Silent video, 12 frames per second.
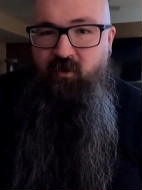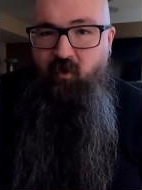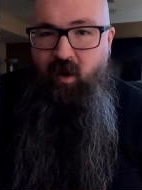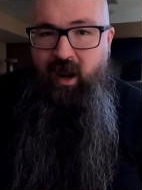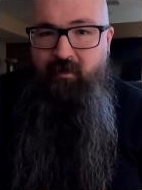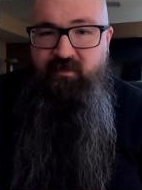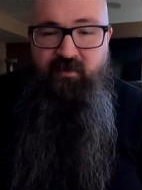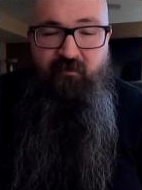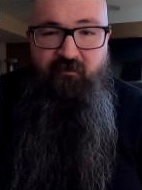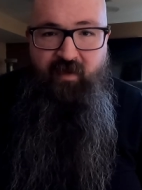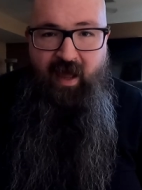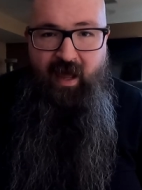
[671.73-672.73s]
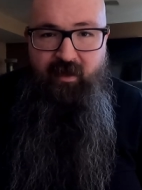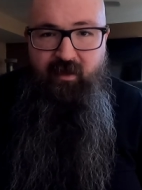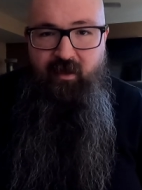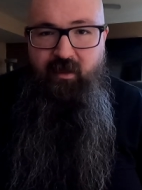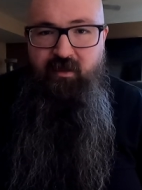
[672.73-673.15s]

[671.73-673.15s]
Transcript: grams of fat